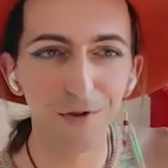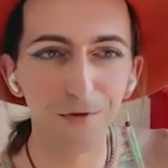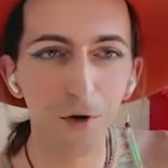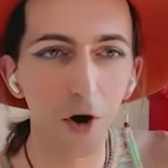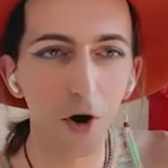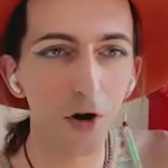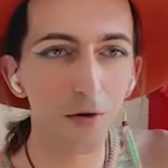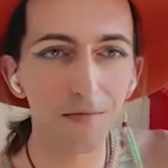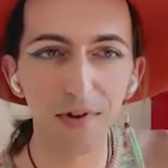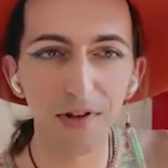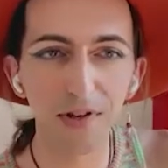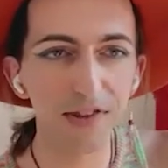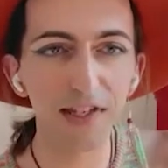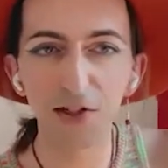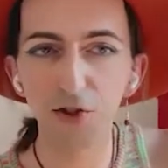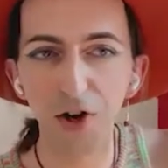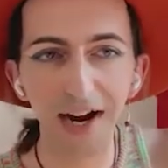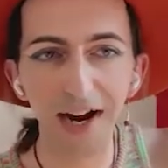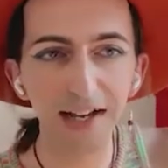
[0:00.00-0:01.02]
from
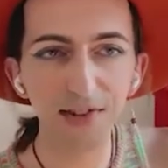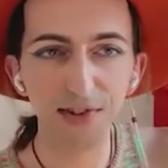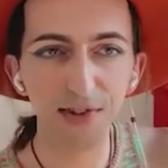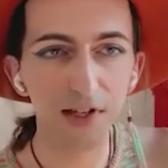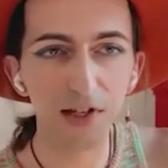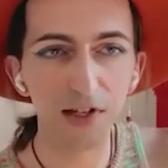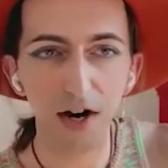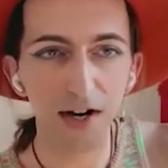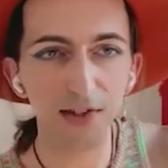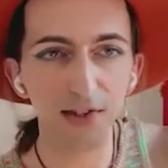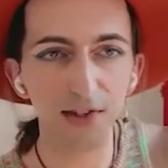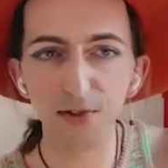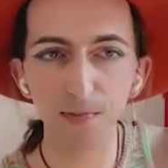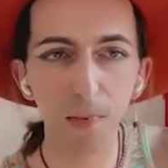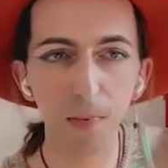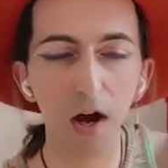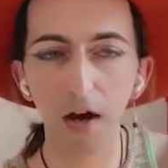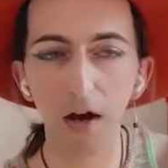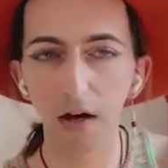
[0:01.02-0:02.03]
the address
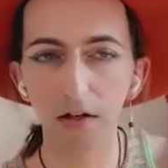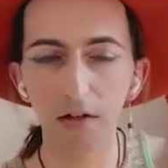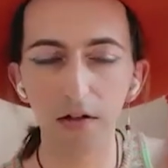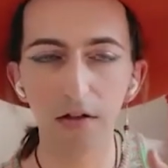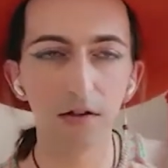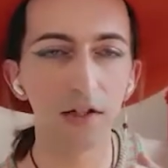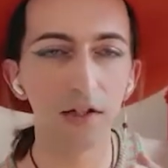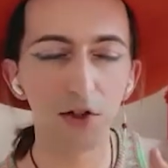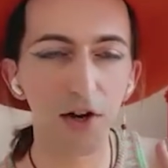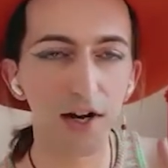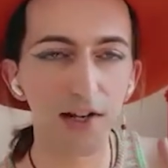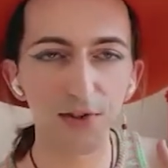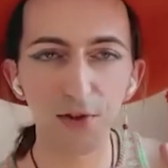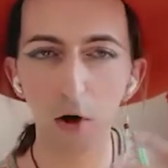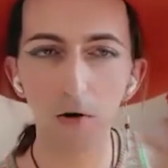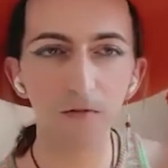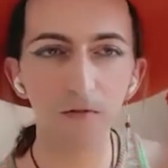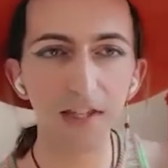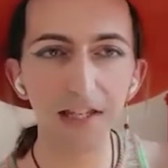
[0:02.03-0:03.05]

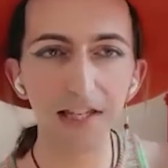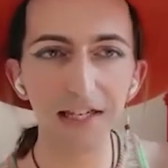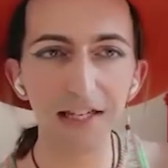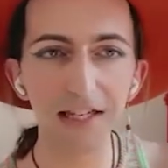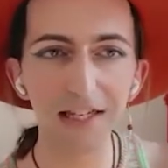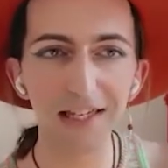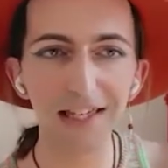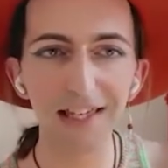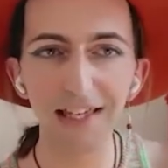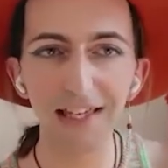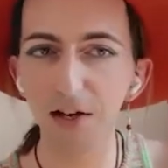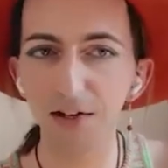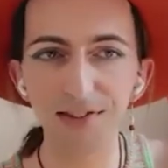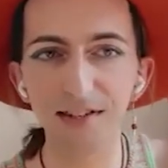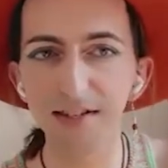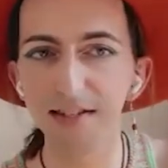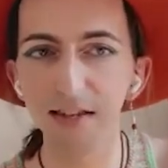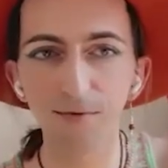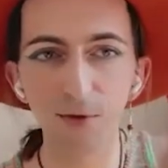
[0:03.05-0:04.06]
of the
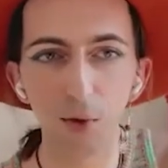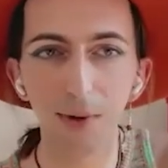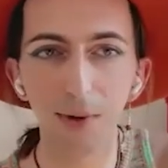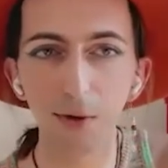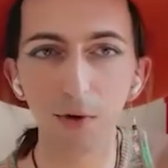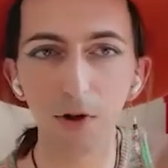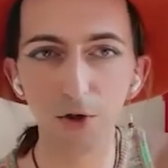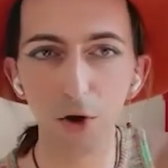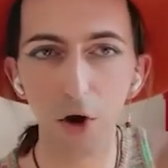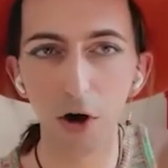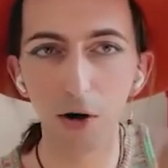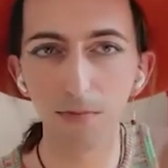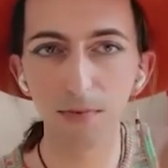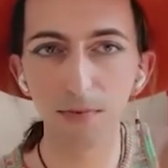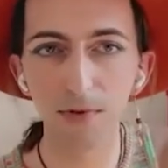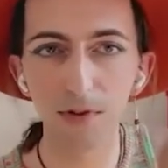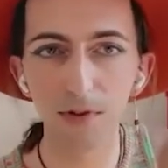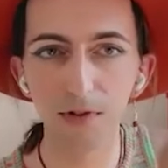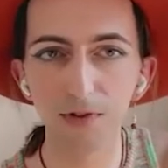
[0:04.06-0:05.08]
ERC721 drop
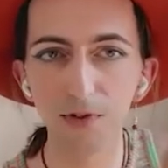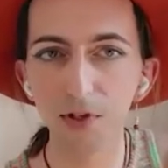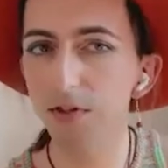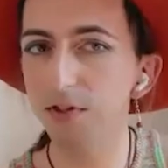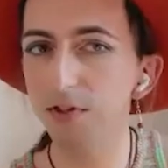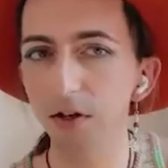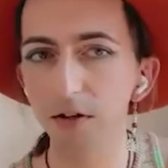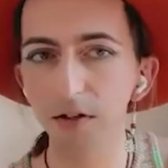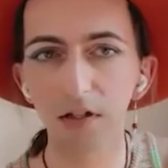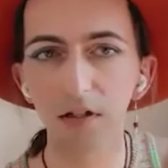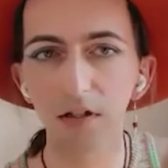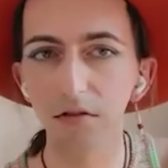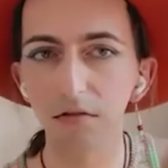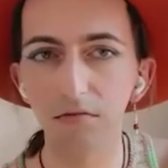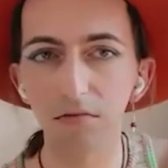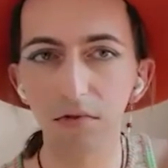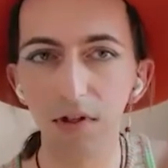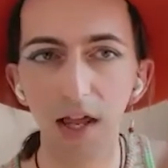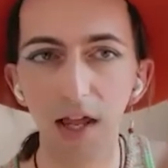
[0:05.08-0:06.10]
to the
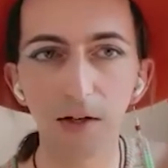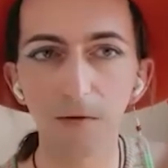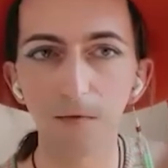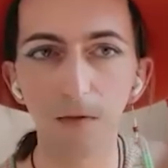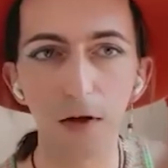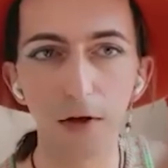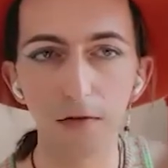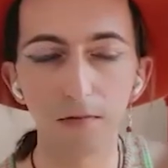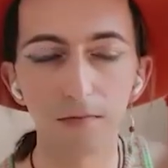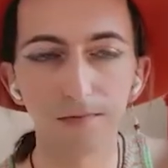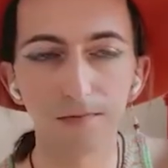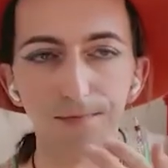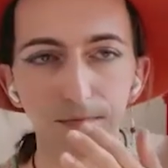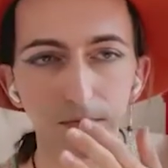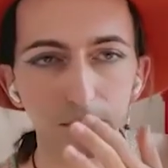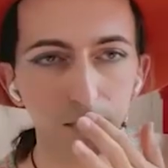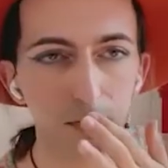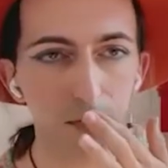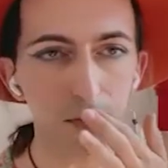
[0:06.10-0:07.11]
token info.
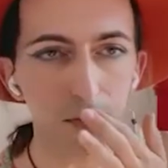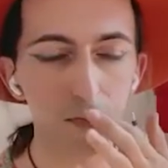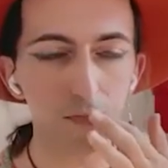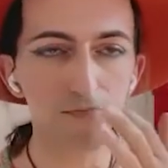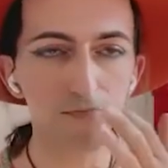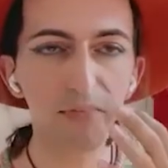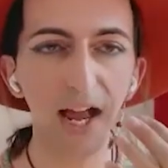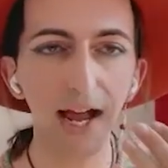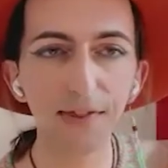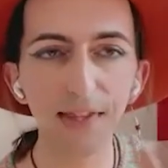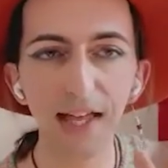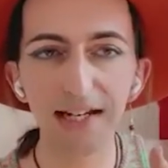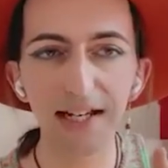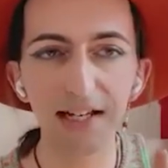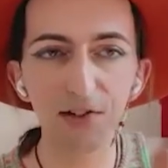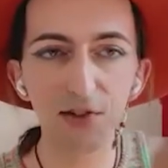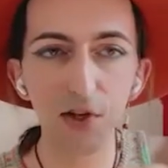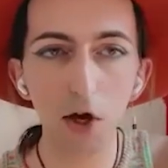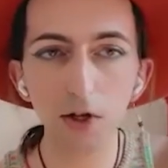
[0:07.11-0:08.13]
And then
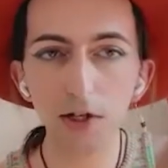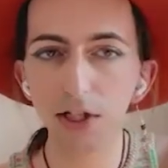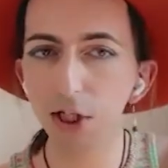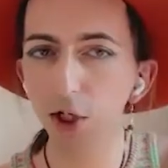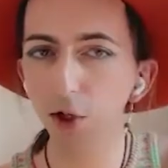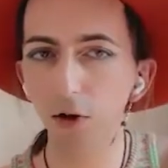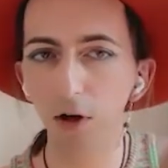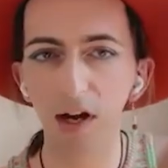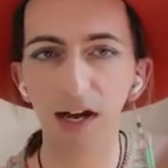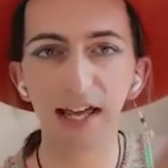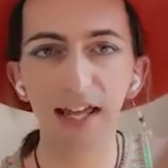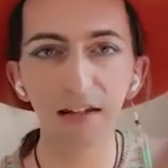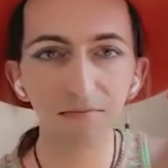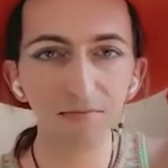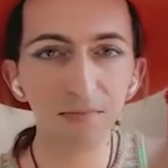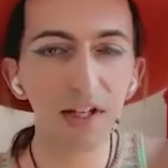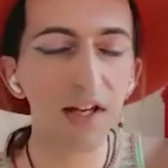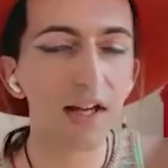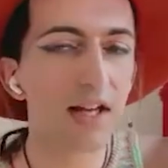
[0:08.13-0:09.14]
in token URI,
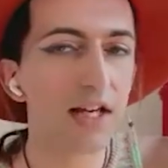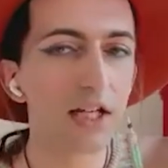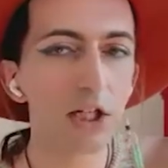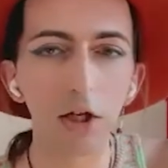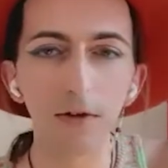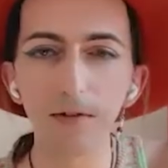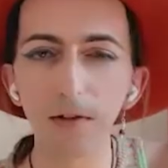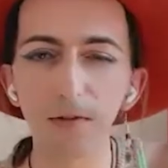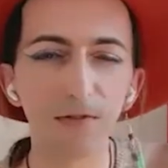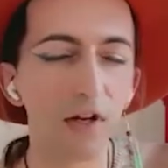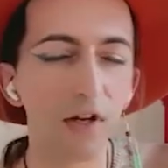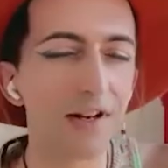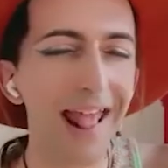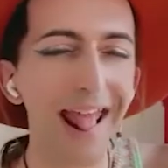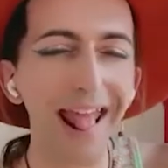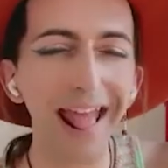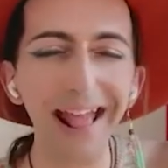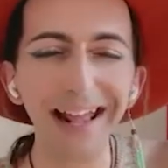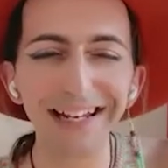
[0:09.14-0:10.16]
if you've done
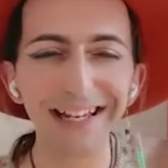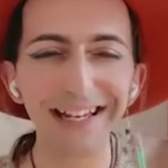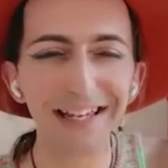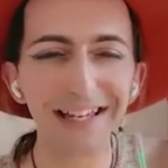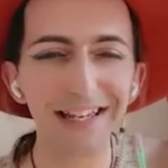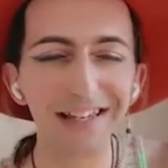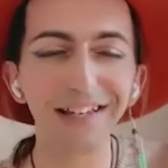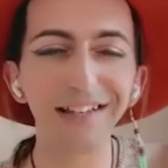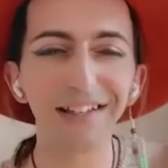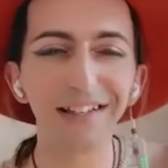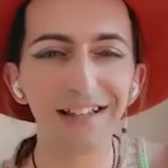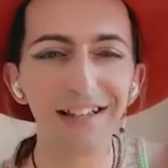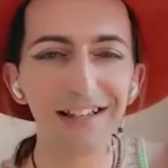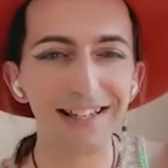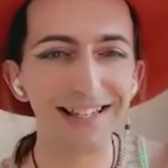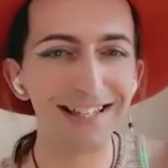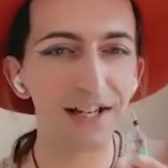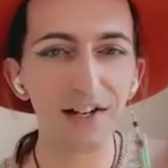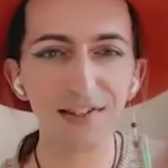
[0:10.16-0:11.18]
any
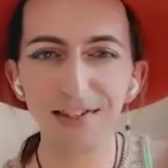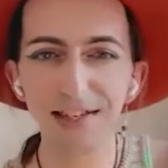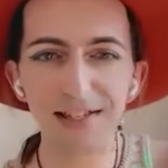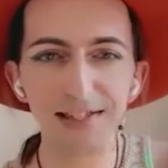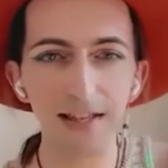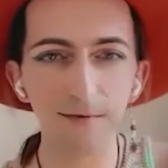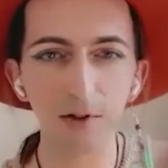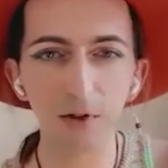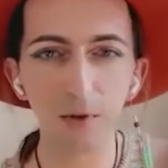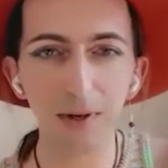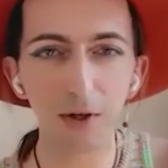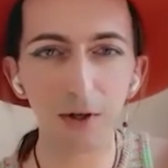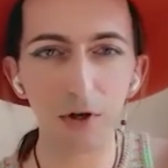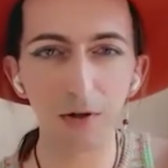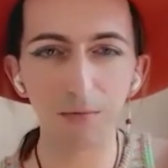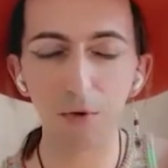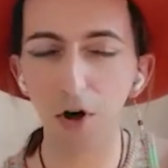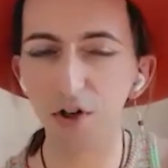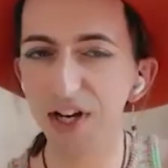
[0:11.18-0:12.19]

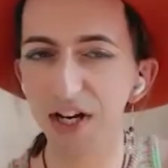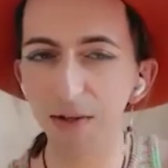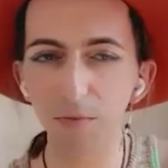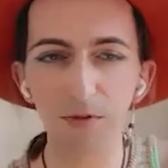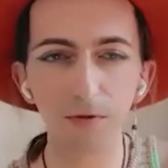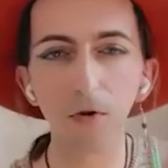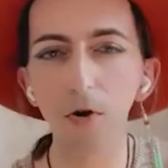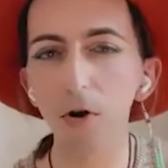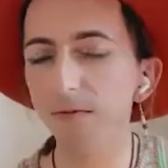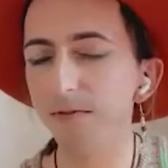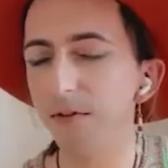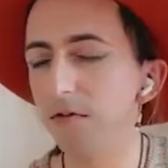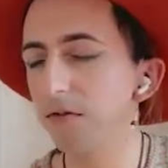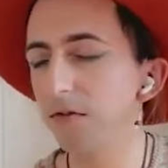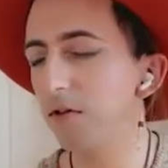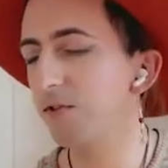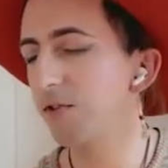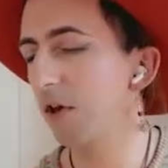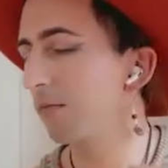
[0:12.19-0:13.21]
ERC721 project before, if
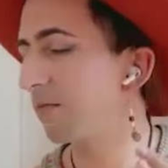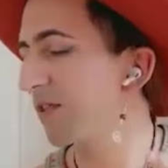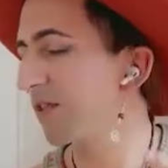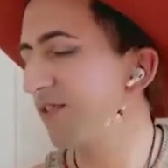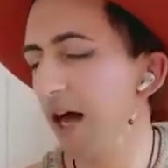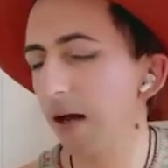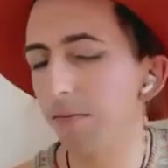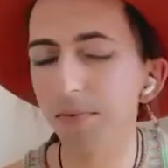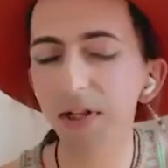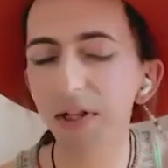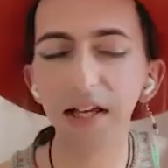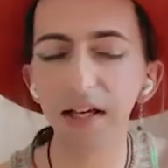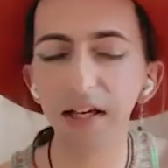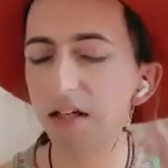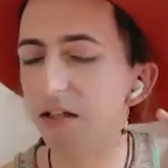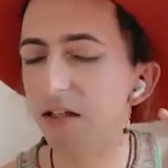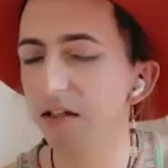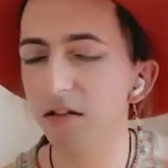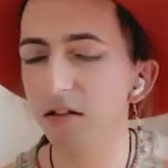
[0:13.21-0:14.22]
you've used
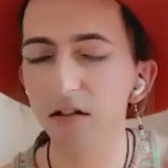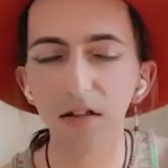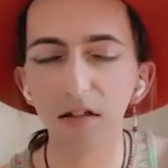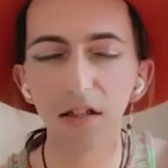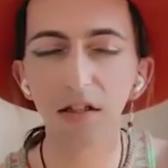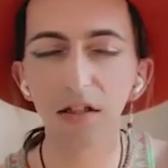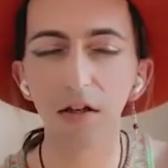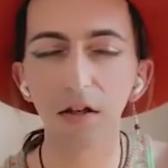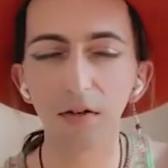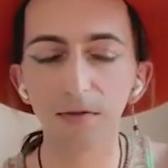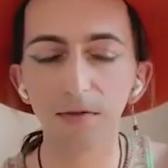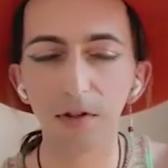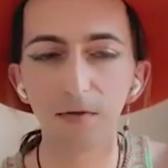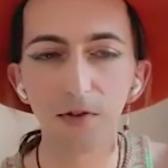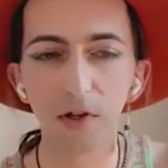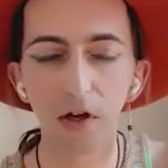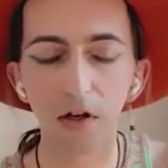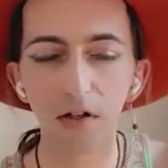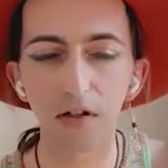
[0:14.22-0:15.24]
OpenZeppelin, if you've
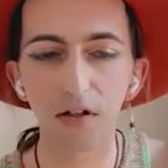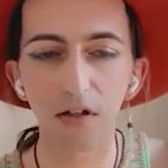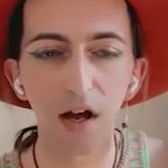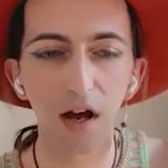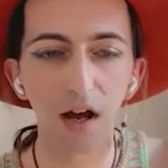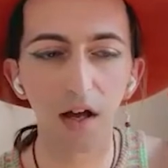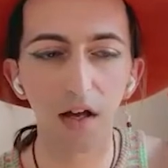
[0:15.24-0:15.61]
done